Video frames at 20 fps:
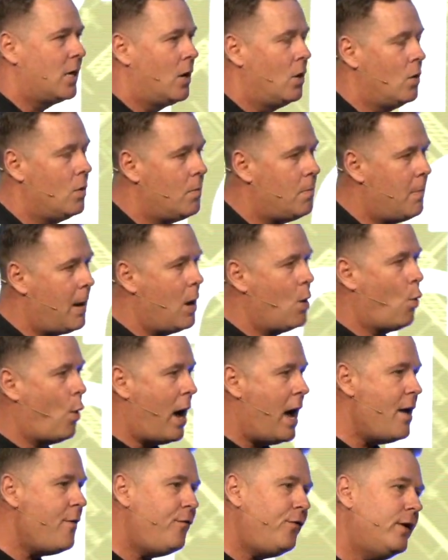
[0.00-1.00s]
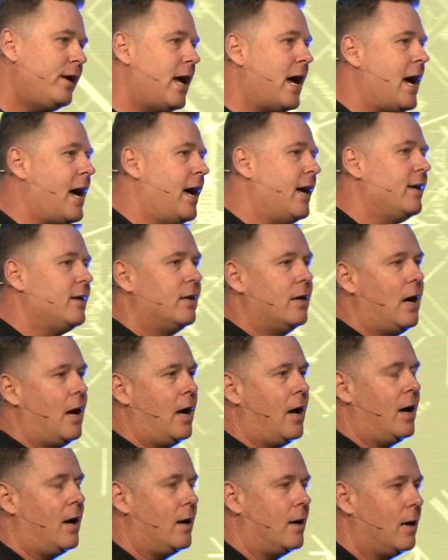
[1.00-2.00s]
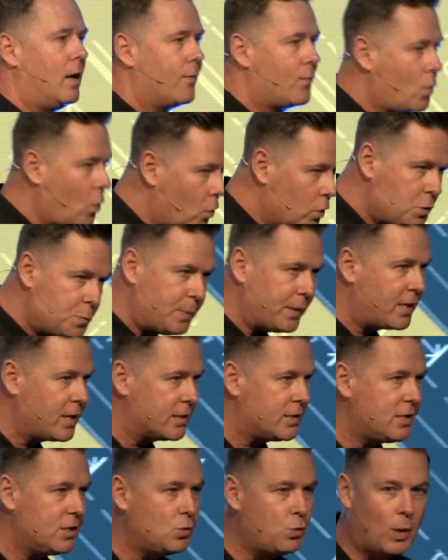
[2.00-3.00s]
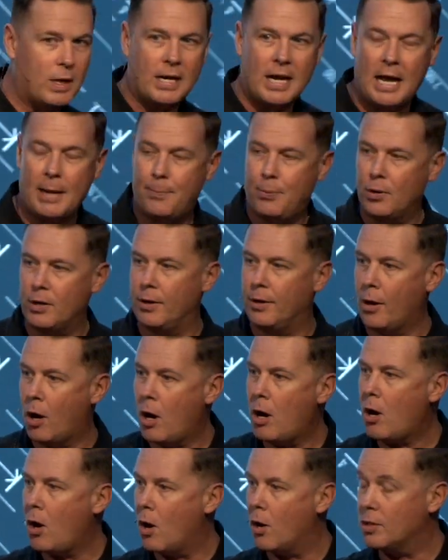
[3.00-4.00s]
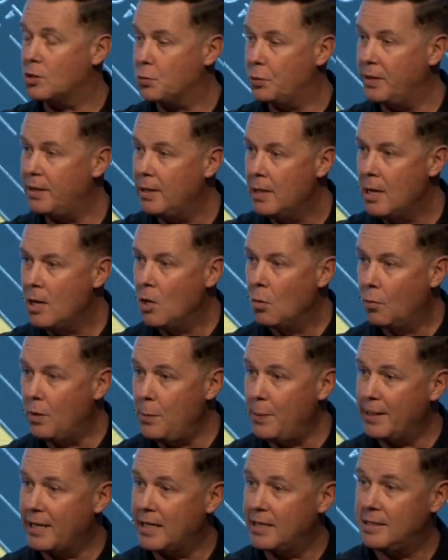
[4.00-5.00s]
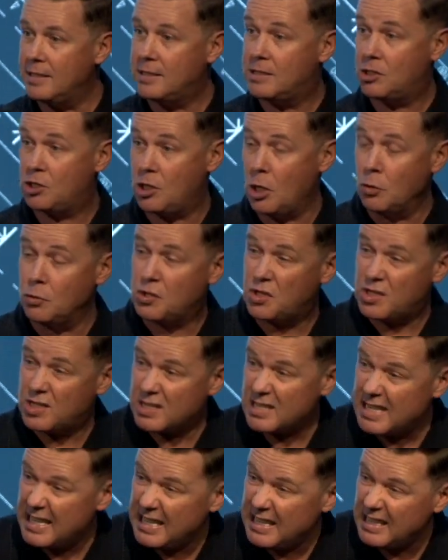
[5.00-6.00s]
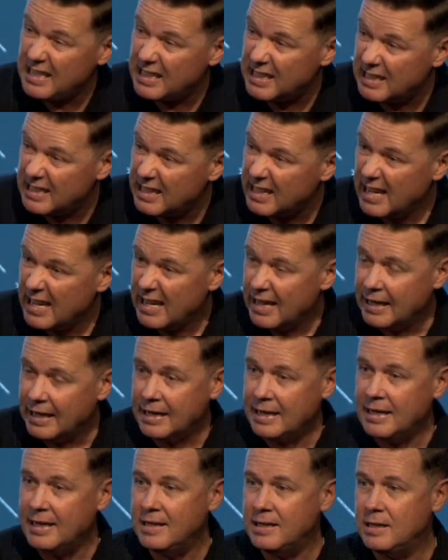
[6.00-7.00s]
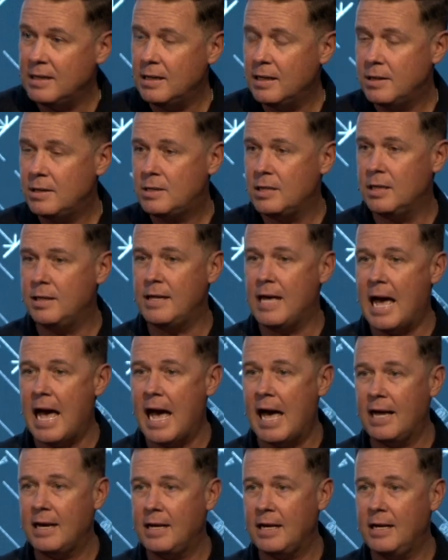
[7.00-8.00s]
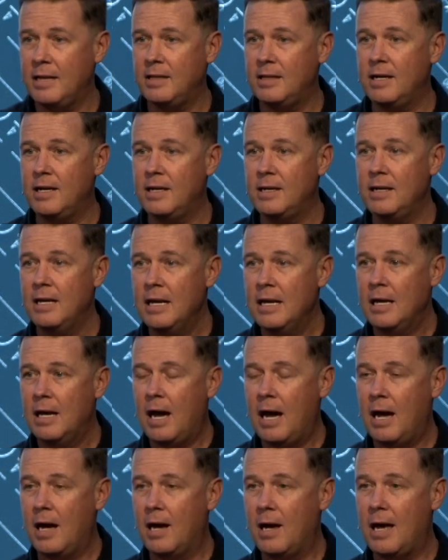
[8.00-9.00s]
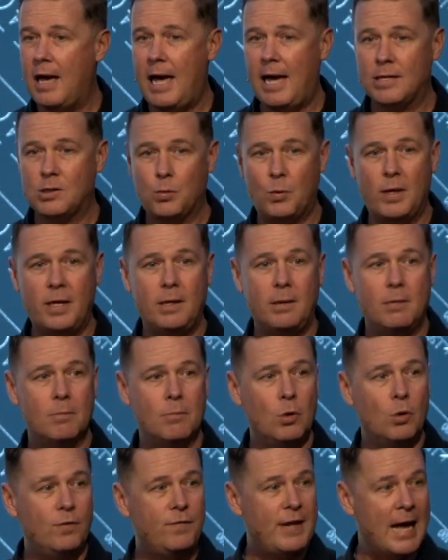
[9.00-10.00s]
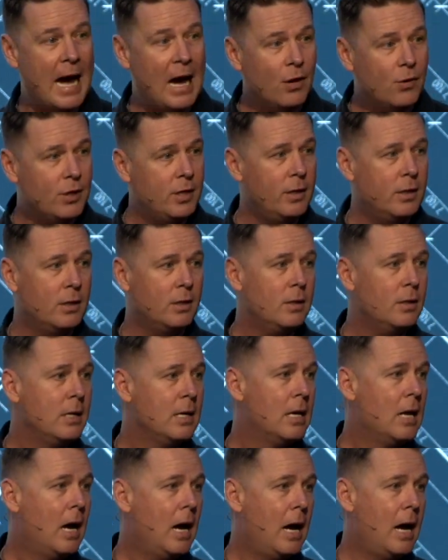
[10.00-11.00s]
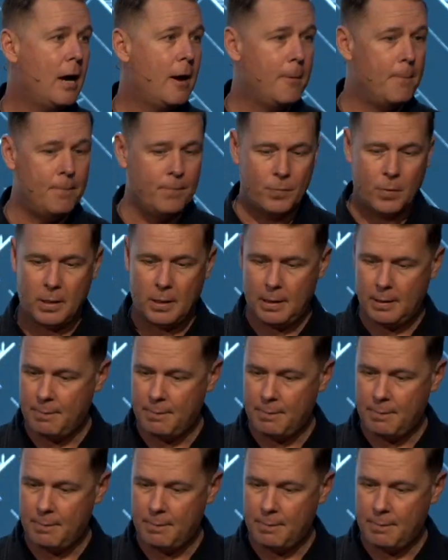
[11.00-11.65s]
so my wife and i uh, of course because this is what god put on our hearts we we begin to sow seed into that. And then uh, as we moved out here, um,